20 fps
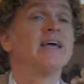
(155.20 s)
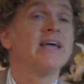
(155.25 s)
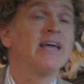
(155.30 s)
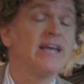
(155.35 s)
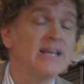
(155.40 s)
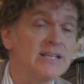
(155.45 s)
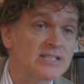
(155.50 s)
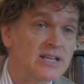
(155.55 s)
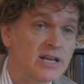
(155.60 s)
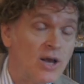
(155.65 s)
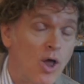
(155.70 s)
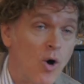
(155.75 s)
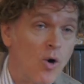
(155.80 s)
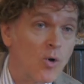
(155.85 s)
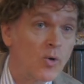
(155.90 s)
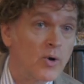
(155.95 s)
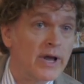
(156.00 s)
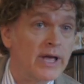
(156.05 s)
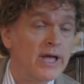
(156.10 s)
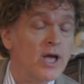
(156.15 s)
His
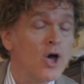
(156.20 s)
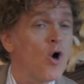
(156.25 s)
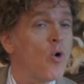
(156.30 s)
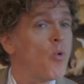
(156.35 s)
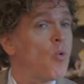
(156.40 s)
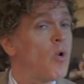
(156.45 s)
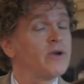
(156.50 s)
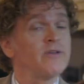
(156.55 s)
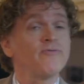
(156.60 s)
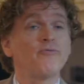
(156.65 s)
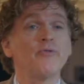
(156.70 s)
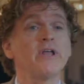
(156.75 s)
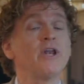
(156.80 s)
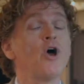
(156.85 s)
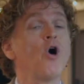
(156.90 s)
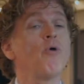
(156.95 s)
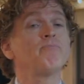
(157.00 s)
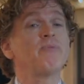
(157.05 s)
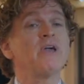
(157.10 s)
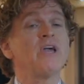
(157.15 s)
glory. What if we
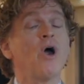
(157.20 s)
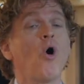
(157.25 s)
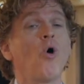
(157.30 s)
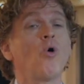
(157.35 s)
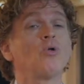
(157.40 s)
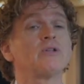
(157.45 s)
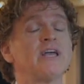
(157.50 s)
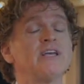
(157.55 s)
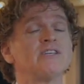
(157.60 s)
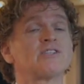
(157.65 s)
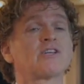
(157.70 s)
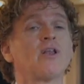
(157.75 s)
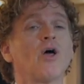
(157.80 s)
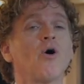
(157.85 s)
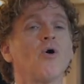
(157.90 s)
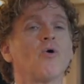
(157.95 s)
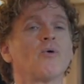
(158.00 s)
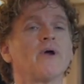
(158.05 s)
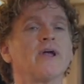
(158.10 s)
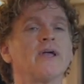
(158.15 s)
don't behold His
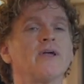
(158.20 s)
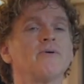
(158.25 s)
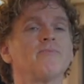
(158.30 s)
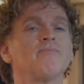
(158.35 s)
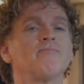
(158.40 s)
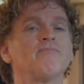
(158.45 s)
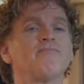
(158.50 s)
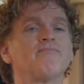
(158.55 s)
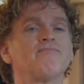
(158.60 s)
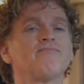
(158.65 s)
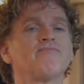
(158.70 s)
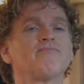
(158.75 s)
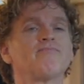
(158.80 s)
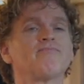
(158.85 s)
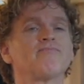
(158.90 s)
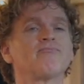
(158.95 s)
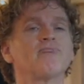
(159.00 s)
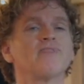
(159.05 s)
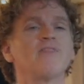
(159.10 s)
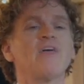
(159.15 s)
glory?
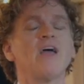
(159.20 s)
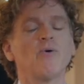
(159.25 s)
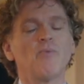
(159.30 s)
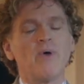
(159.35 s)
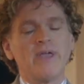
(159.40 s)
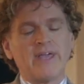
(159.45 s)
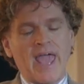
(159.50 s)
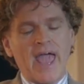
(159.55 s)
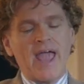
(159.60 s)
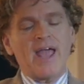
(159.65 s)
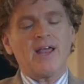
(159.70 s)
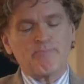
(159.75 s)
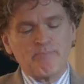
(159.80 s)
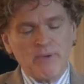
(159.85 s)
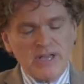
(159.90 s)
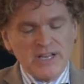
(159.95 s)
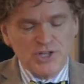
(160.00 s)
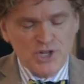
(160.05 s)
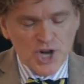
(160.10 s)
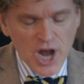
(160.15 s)
Then we can't
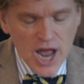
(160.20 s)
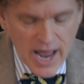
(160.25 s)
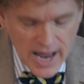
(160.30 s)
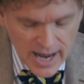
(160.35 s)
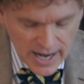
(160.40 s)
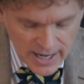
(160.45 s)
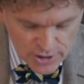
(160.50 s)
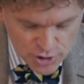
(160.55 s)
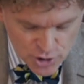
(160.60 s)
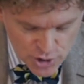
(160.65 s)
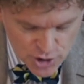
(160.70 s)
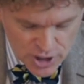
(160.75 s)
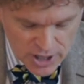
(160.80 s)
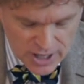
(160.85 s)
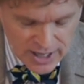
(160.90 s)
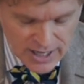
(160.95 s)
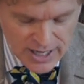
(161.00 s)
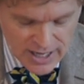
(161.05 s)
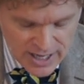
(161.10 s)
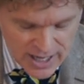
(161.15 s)
be changed
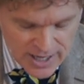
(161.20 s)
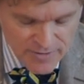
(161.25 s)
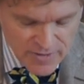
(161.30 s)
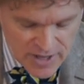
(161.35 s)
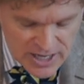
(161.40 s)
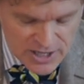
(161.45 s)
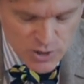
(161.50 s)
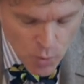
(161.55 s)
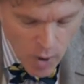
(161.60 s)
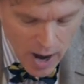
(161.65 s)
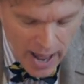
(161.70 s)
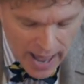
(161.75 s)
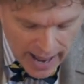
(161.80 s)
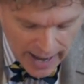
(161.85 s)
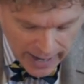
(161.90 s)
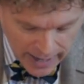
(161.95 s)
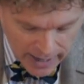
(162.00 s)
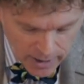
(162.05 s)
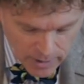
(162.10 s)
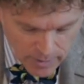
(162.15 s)
in this
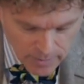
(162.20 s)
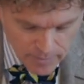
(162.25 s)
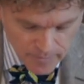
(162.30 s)
way,